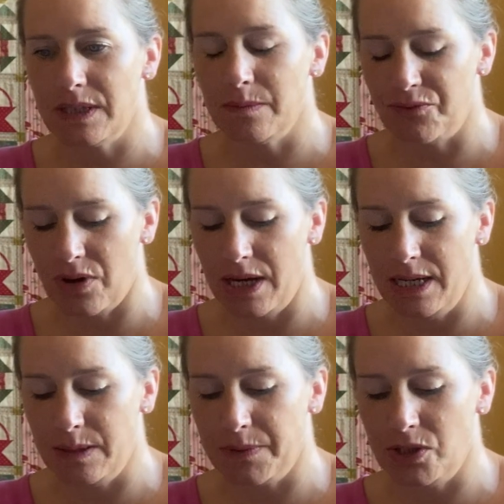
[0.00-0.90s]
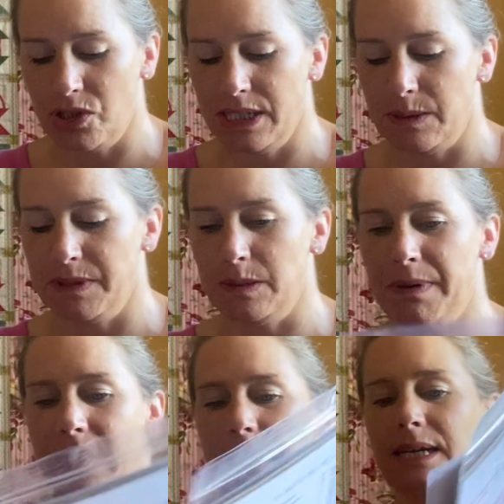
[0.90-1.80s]
Praise by Shakespeare's
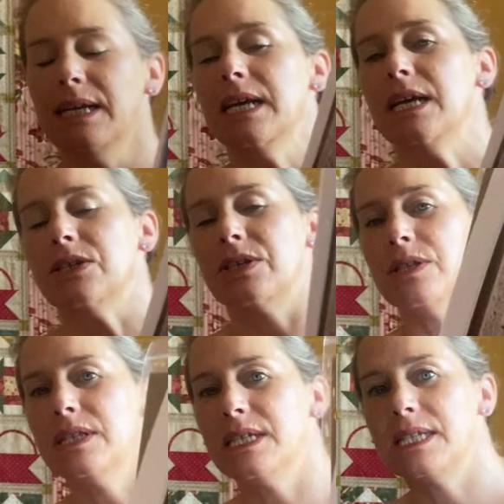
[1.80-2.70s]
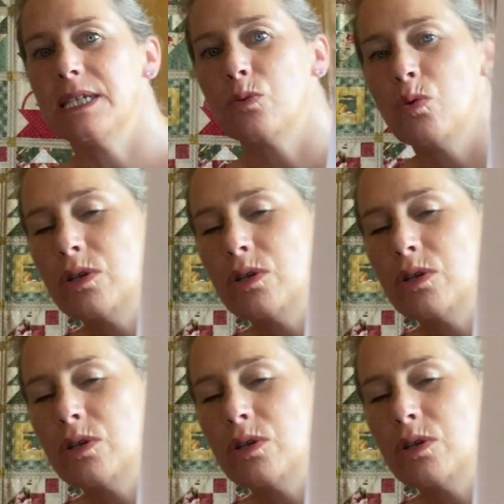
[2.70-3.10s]
Peddler. So this is one